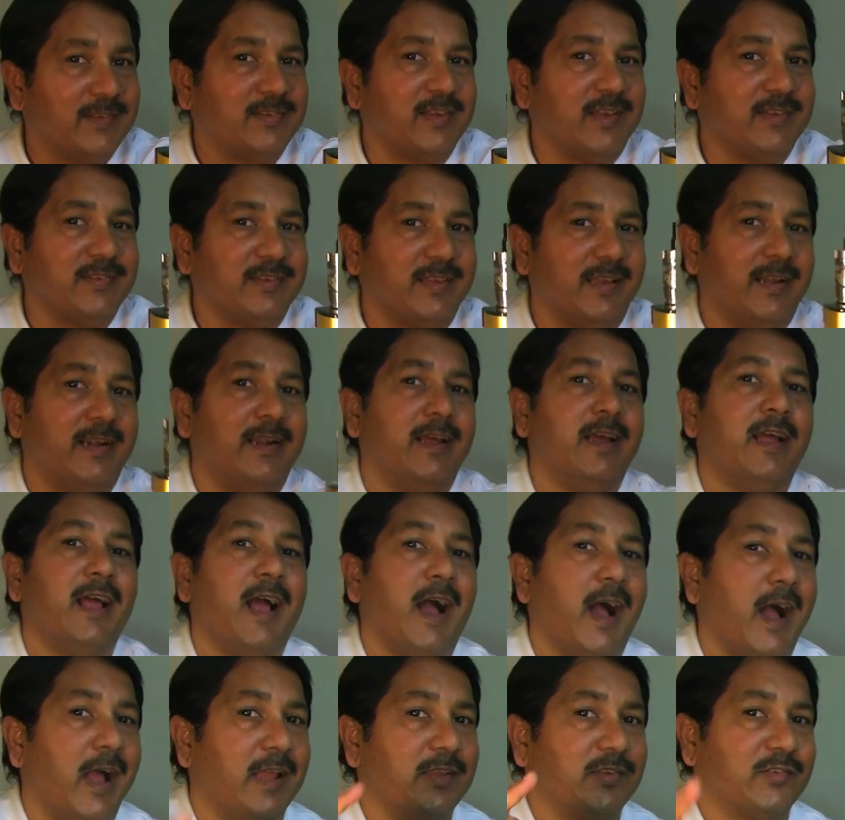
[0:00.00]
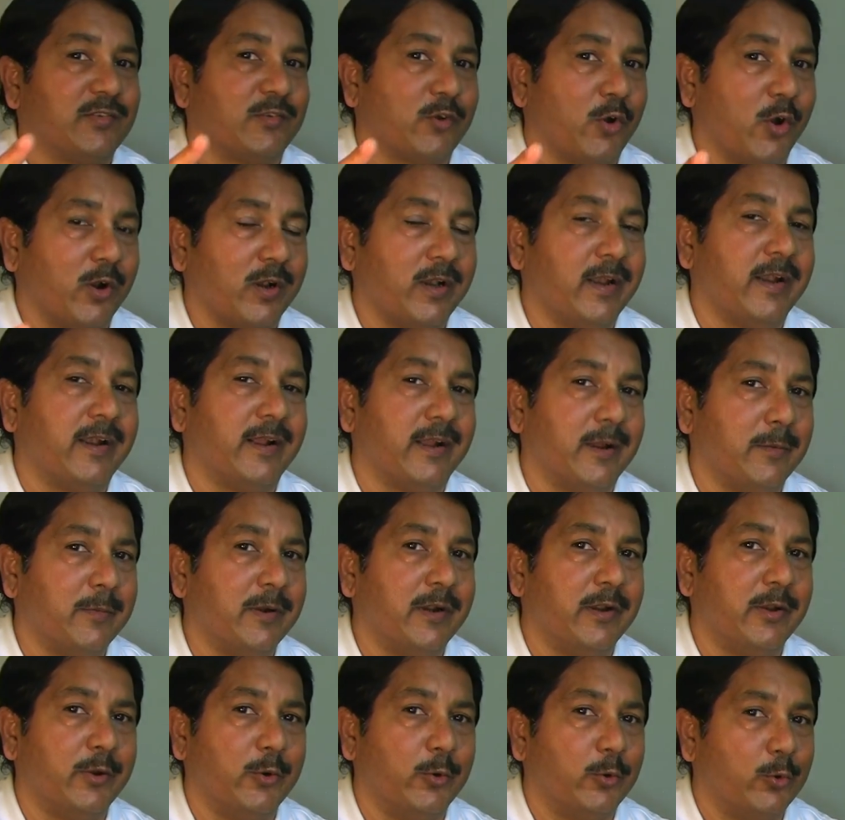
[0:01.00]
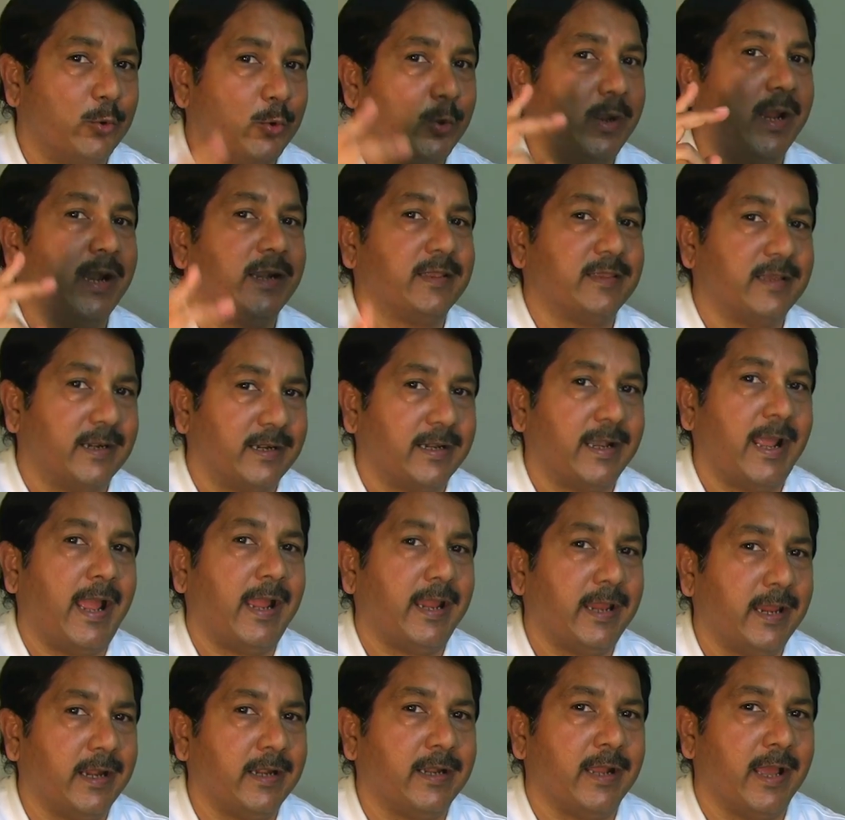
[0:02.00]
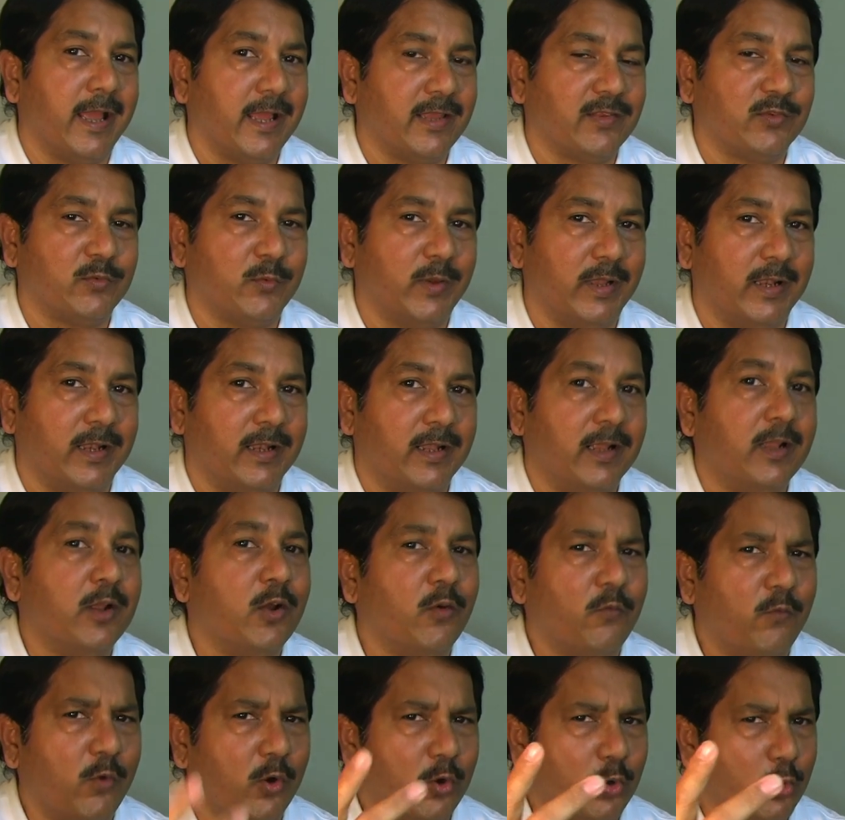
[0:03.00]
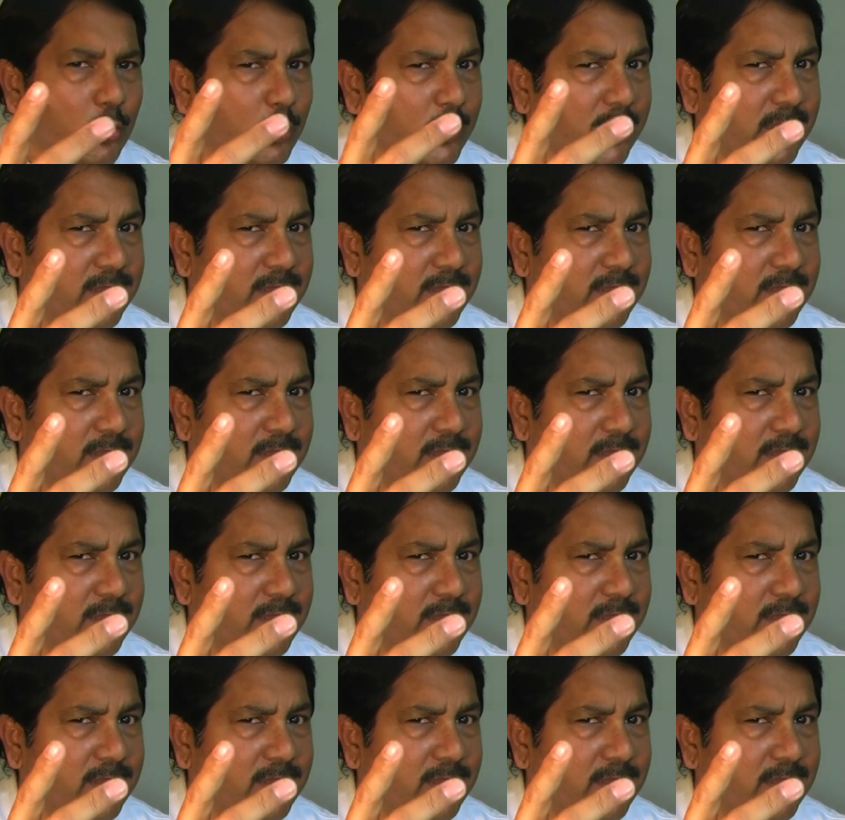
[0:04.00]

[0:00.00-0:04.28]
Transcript: As I said, I strongly recommend you to get the tank kit as well for two